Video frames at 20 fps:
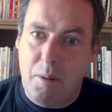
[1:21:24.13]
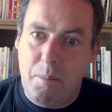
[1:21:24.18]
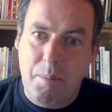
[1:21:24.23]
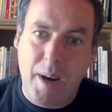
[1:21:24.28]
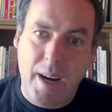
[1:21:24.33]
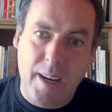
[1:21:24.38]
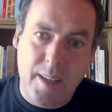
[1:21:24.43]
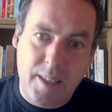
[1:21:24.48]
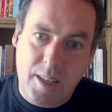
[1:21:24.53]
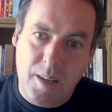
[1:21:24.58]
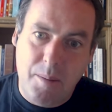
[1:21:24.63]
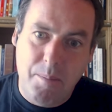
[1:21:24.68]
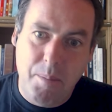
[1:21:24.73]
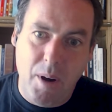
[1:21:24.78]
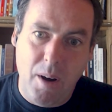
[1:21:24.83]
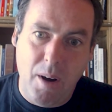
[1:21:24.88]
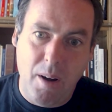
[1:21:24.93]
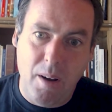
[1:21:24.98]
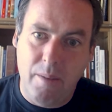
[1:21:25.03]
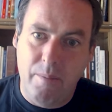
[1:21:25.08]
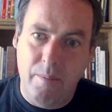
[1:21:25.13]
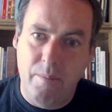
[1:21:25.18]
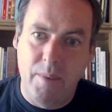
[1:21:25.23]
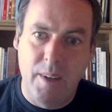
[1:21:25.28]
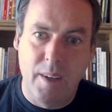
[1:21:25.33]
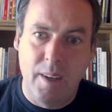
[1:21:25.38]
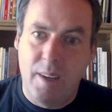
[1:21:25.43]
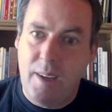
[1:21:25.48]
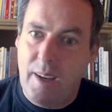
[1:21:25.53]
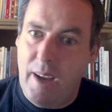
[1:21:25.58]
basketball,
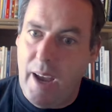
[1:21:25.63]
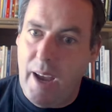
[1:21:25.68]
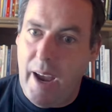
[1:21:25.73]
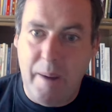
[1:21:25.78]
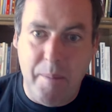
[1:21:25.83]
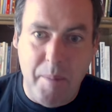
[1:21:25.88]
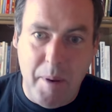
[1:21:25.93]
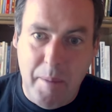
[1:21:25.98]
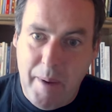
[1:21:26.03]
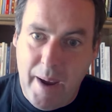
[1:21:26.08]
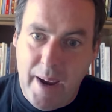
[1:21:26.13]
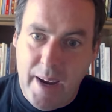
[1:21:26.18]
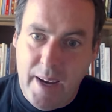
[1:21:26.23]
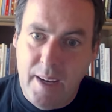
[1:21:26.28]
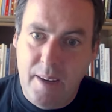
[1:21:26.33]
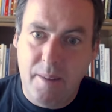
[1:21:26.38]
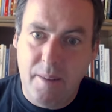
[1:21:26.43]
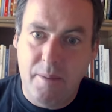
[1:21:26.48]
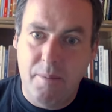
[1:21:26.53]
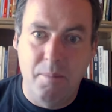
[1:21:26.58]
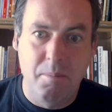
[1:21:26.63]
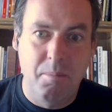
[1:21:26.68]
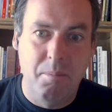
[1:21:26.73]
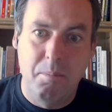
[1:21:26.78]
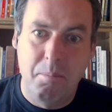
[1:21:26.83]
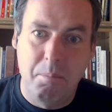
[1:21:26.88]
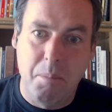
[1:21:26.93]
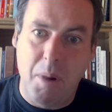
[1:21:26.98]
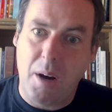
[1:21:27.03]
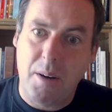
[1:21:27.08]
MMA,
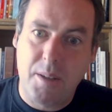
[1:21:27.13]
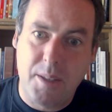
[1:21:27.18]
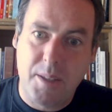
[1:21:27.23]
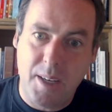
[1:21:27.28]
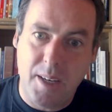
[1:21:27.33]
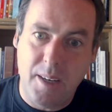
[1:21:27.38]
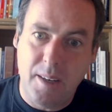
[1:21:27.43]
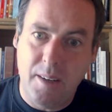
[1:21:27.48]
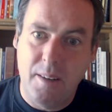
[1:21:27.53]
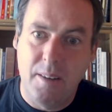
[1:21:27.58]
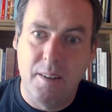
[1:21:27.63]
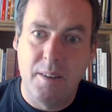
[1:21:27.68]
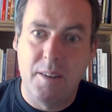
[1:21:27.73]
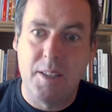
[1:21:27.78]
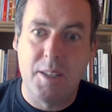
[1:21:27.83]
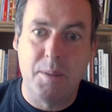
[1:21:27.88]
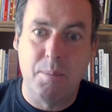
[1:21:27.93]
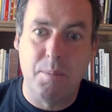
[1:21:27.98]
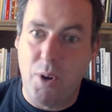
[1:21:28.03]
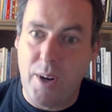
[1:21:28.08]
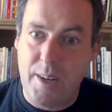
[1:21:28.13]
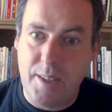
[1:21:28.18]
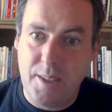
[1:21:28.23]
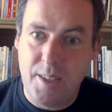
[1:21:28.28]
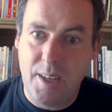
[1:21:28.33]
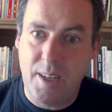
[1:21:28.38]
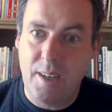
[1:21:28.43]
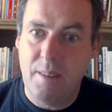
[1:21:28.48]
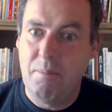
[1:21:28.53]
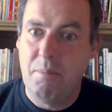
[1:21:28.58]
boxing,
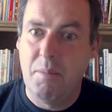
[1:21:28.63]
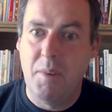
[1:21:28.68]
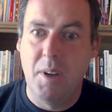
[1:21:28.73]
sprinting.